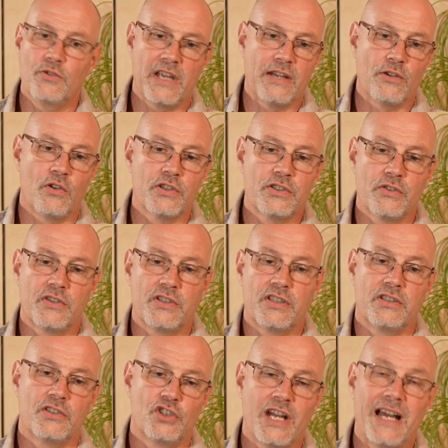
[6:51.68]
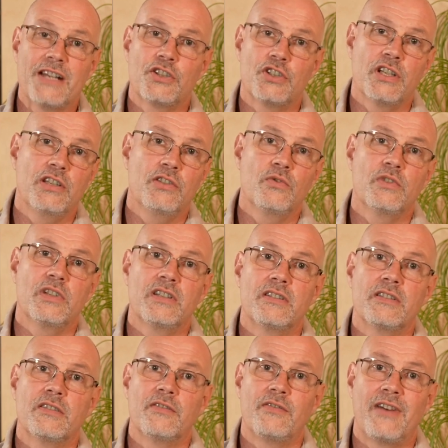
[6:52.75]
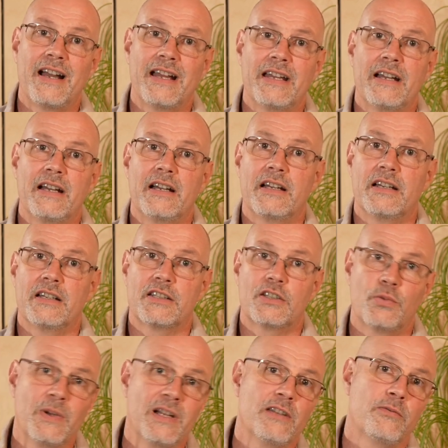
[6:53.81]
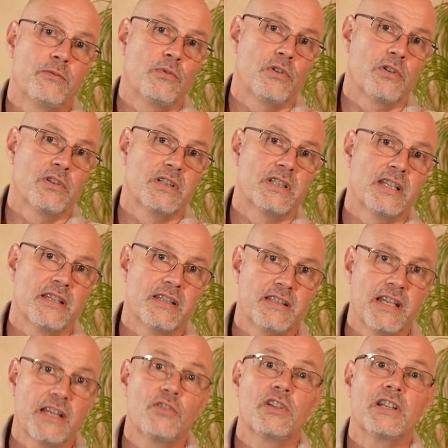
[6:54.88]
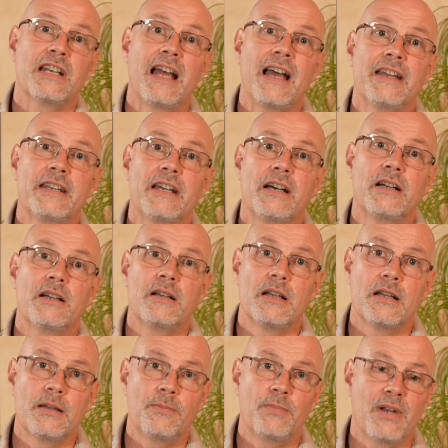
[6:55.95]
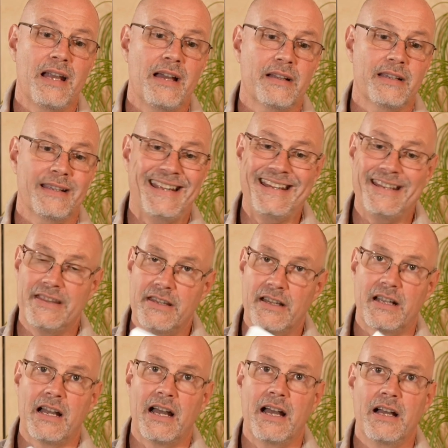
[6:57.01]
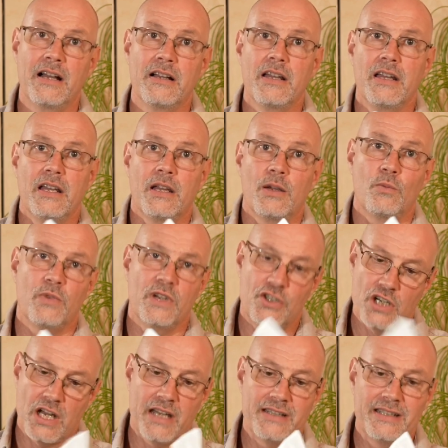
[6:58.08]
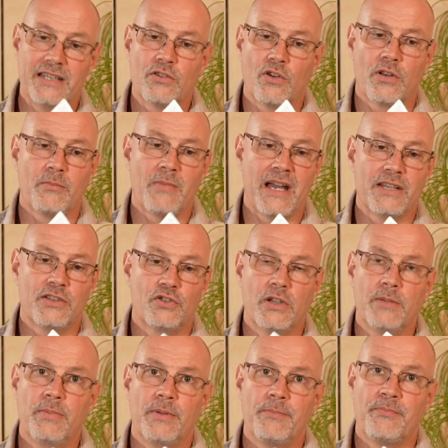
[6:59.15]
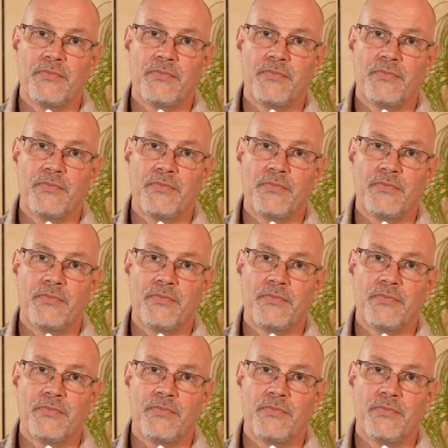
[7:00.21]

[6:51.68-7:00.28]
You can also charge the unit via a 12 volt cigarette lighter uh, plug in the car, which I did on my trip.